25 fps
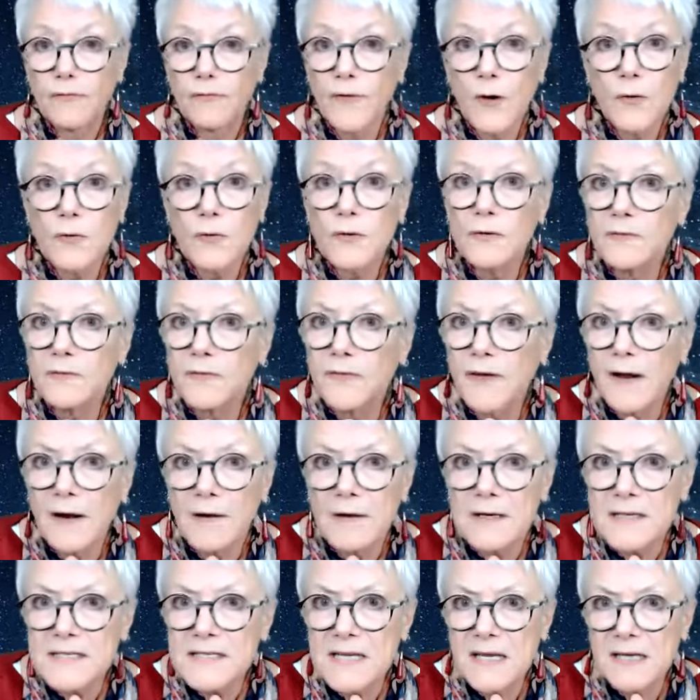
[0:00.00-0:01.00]
spoken
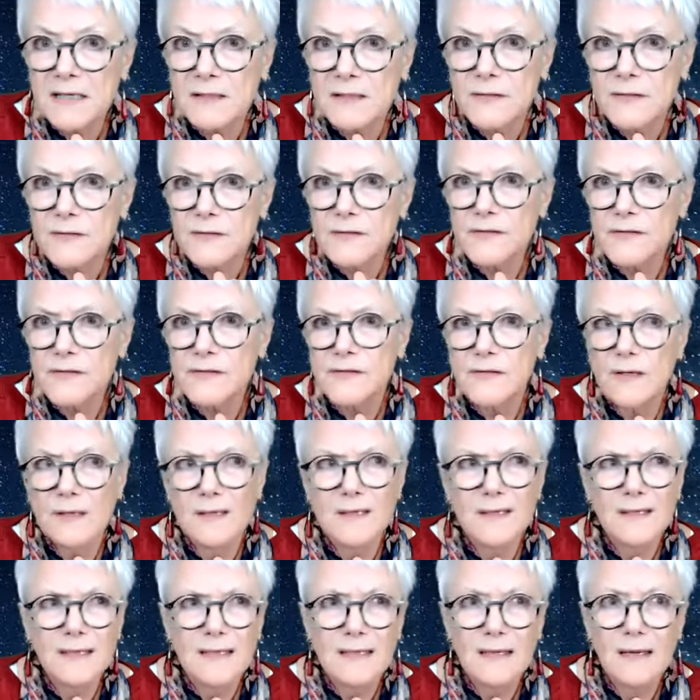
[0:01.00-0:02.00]
fairy tales,
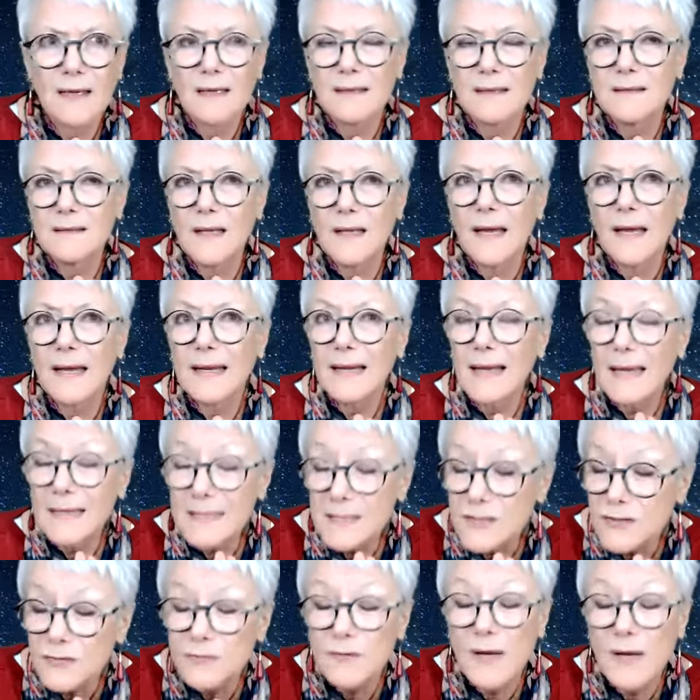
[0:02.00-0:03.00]
and, and, and I
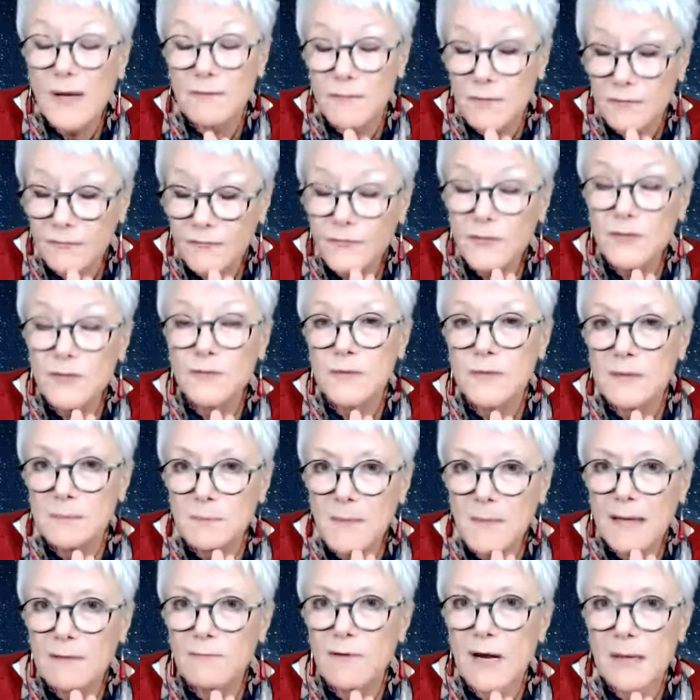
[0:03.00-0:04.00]
do have a few in
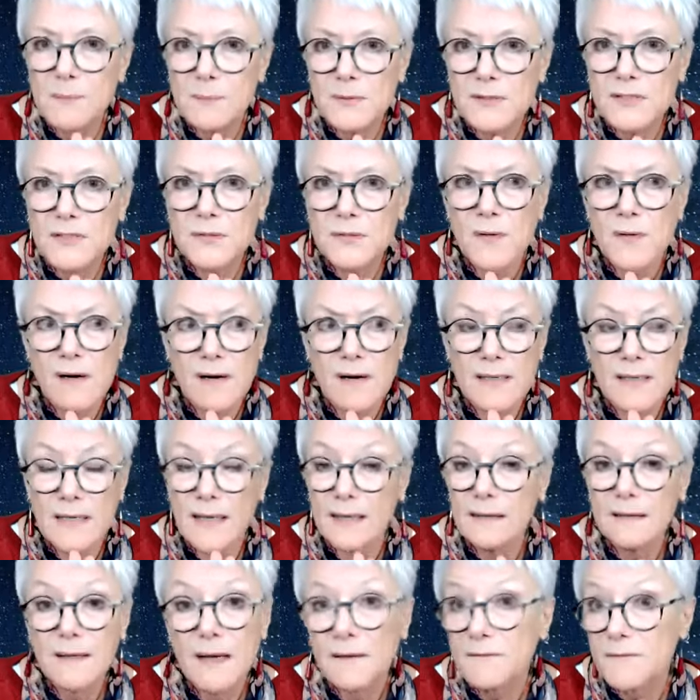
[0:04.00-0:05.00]
my repertoire, and
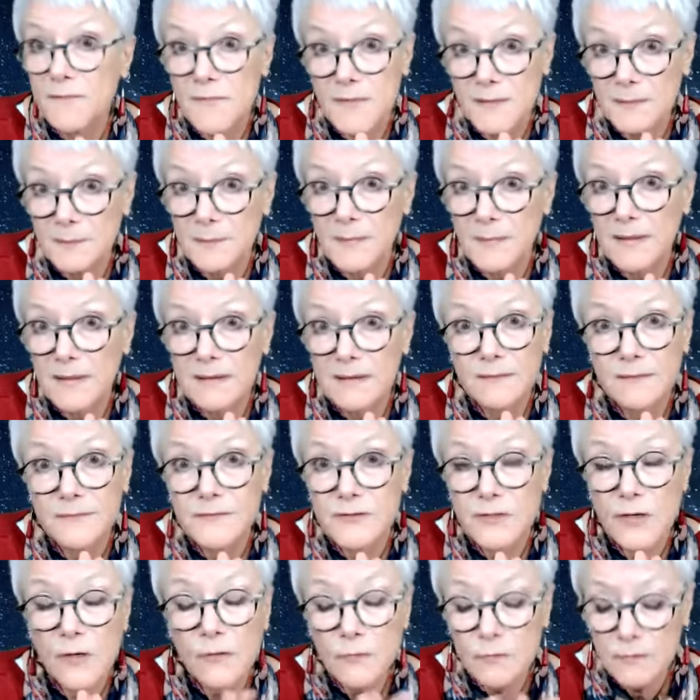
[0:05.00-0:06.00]
I love them and
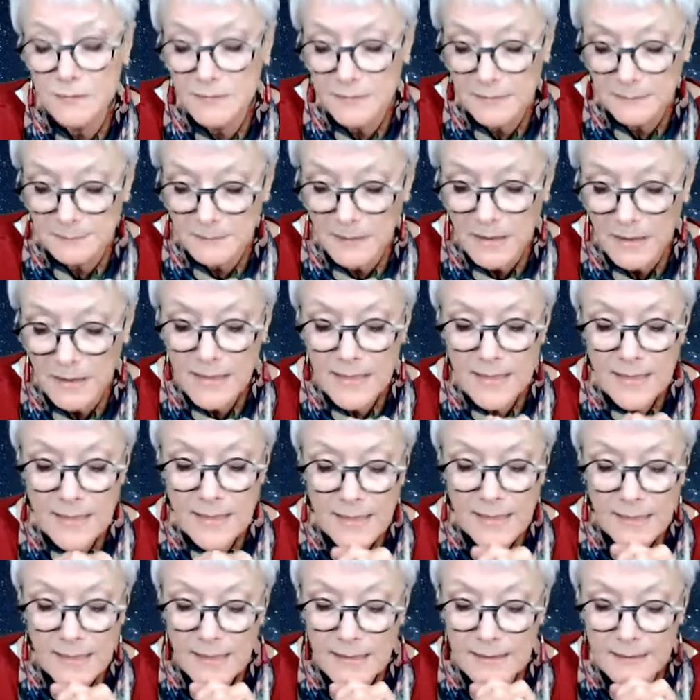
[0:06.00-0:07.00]
I've told them.
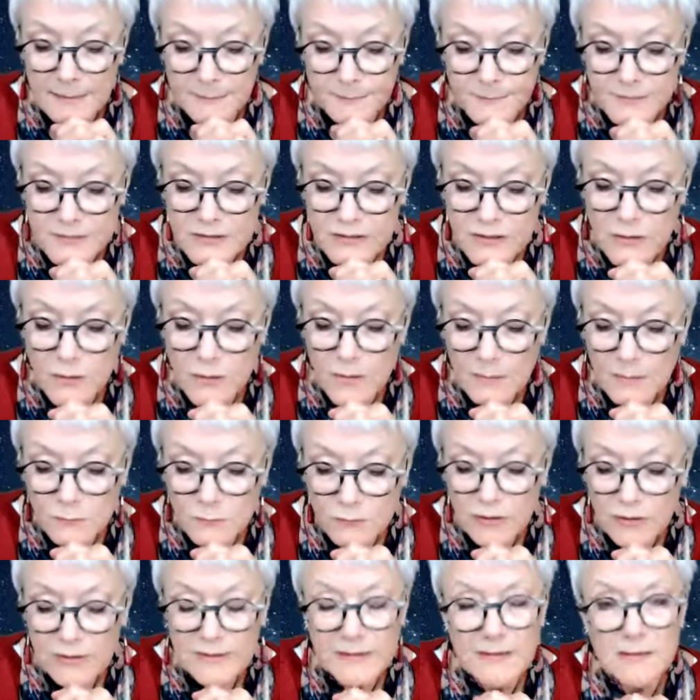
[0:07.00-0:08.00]
Uh, so I'm
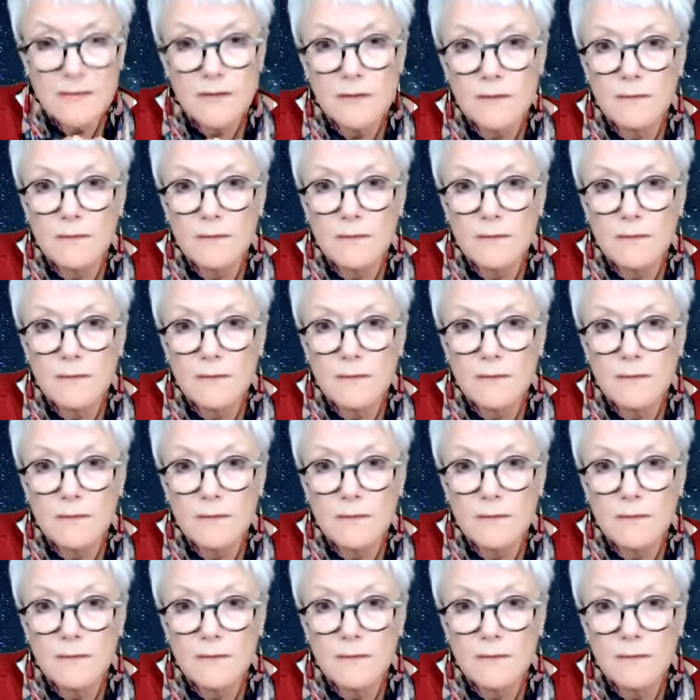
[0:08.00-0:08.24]
really